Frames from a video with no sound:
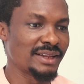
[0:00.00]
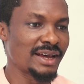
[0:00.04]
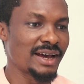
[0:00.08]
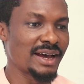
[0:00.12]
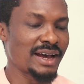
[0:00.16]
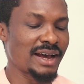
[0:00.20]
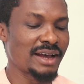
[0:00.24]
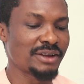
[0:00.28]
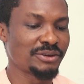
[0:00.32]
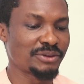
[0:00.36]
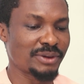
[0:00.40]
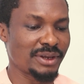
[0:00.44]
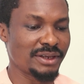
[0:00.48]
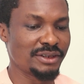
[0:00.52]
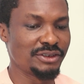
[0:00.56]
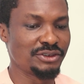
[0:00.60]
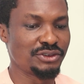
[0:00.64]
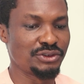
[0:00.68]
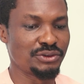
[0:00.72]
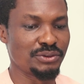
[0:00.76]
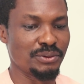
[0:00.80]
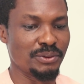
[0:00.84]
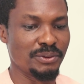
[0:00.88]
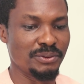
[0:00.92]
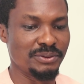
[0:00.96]
that actually
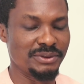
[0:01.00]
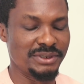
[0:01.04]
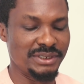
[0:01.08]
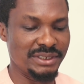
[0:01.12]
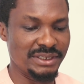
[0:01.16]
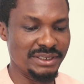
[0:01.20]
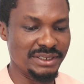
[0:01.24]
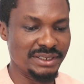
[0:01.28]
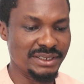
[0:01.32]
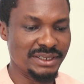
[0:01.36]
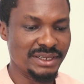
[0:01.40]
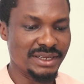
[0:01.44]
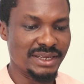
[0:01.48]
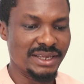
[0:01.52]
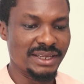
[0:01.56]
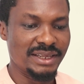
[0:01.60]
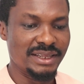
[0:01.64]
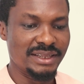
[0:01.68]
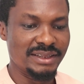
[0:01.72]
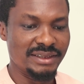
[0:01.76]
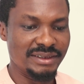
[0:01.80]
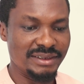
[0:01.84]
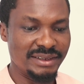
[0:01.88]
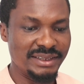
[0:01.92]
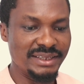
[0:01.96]
show
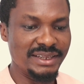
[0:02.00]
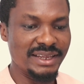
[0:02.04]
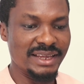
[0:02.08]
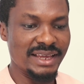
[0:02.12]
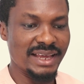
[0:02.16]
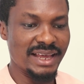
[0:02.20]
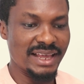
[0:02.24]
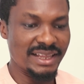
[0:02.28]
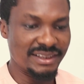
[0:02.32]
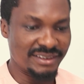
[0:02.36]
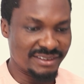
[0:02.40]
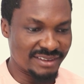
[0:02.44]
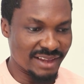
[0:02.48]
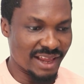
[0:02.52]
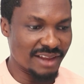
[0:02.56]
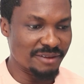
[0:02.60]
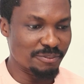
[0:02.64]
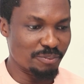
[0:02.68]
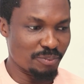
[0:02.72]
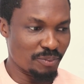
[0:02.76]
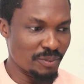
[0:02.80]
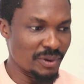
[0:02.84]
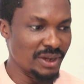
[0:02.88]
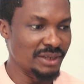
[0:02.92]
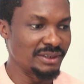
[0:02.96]
the
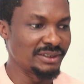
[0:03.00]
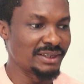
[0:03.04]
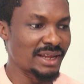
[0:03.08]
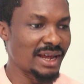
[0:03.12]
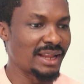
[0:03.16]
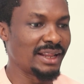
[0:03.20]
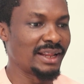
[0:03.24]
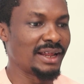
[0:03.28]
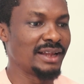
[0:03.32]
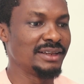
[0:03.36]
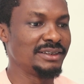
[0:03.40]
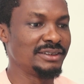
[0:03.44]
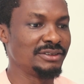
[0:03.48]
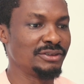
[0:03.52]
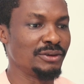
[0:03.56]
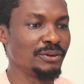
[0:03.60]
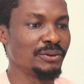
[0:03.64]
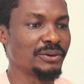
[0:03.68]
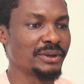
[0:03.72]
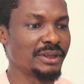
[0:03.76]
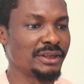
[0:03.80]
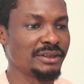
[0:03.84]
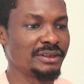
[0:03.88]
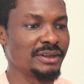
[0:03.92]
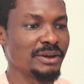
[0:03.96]
exact point that land is
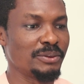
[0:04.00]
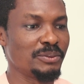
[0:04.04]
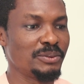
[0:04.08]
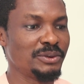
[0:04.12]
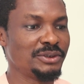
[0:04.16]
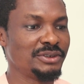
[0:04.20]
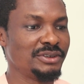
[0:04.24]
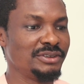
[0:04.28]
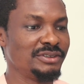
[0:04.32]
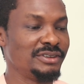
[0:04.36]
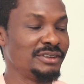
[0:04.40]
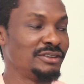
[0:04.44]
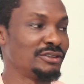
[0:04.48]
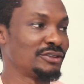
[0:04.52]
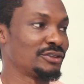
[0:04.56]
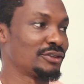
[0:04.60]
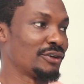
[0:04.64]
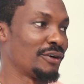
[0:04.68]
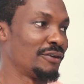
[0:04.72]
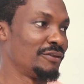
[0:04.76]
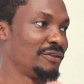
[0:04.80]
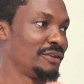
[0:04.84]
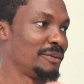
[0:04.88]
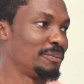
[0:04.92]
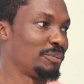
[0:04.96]
located, which is the
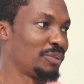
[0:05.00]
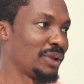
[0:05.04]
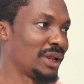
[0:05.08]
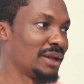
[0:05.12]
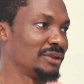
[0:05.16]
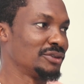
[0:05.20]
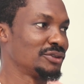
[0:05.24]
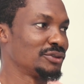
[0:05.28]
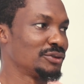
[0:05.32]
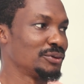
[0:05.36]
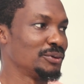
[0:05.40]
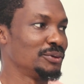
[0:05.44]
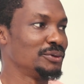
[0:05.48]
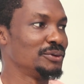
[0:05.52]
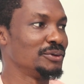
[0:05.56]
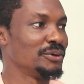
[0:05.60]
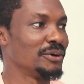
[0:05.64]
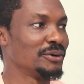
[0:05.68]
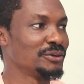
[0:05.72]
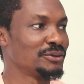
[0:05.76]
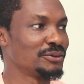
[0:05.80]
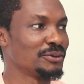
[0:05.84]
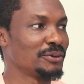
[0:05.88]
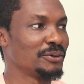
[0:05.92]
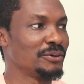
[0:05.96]
survey plan. So you're
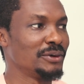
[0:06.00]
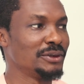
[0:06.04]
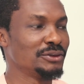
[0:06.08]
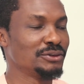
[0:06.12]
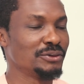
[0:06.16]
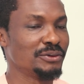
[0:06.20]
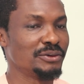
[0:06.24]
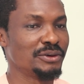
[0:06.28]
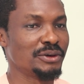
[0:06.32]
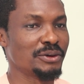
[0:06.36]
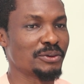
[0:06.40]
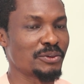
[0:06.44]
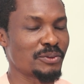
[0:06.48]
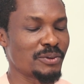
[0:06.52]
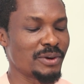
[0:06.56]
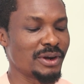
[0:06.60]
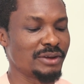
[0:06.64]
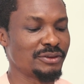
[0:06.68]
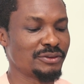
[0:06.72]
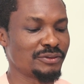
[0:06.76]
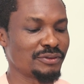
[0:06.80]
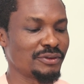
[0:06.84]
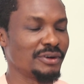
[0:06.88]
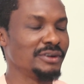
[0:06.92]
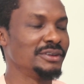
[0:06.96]
also going to
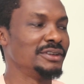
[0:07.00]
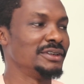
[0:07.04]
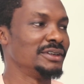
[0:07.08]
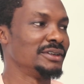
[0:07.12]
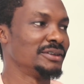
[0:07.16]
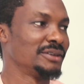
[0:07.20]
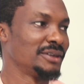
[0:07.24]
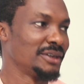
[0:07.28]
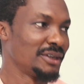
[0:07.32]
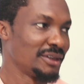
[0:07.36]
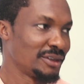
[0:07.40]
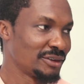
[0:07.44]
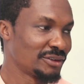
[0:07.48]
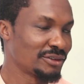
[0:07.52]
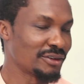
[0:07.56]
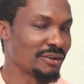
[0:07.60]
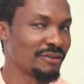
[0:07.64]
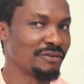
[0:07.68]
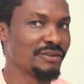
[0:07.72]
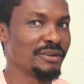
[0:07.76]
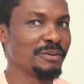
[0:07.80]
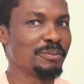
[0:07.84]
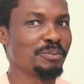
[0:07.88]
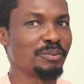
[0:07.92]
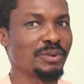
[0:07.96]
request for the
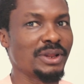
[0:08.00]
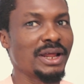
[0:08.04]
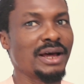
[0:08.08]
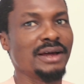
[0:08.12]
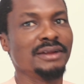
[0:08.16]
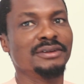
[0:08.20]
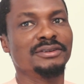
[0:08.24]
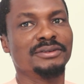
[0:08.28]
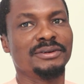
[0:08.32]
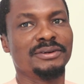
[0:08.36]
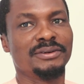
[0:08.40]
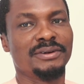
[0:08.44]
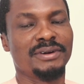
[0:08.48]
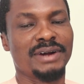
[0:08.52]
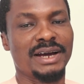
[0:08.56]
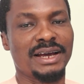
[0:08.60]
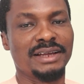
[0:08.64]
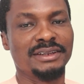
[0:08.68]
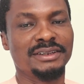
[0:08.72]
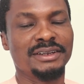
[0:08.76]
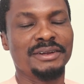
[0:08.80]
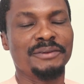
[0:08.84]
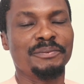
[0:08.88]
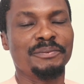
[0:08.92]
survey plan, right?